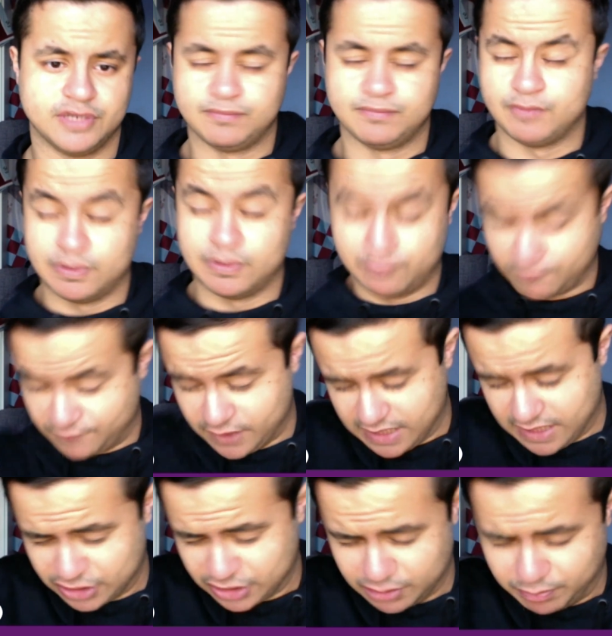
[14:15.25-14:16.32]
When Villa
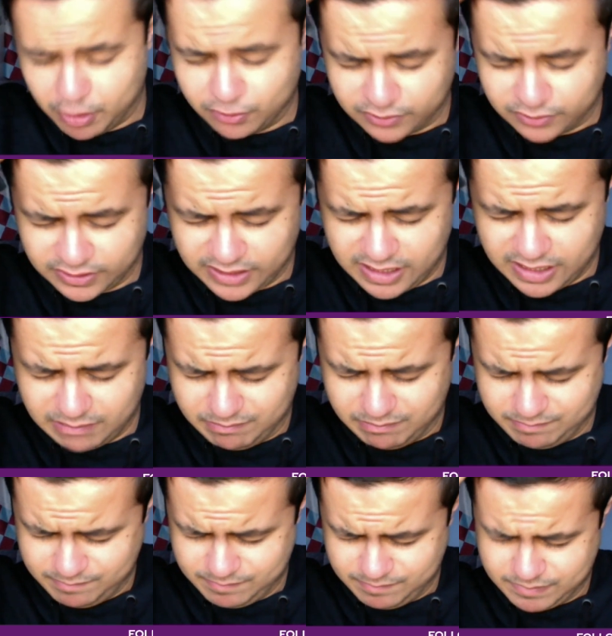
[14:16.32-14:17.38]
actually bottled the game
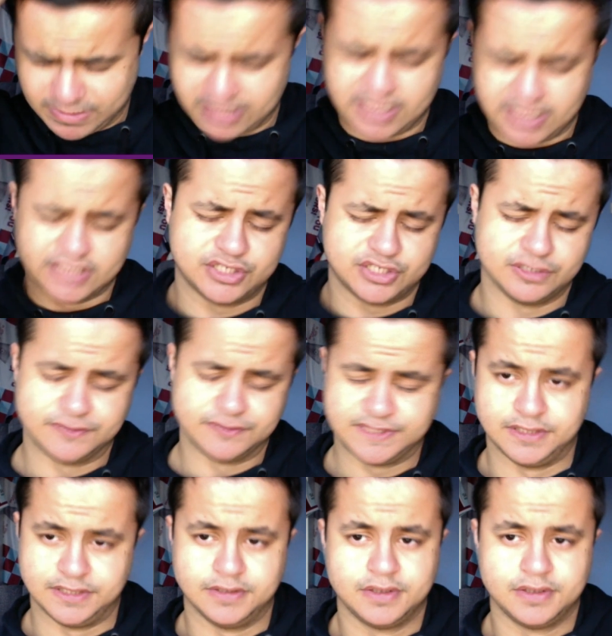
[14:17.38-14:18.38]
against Chelsea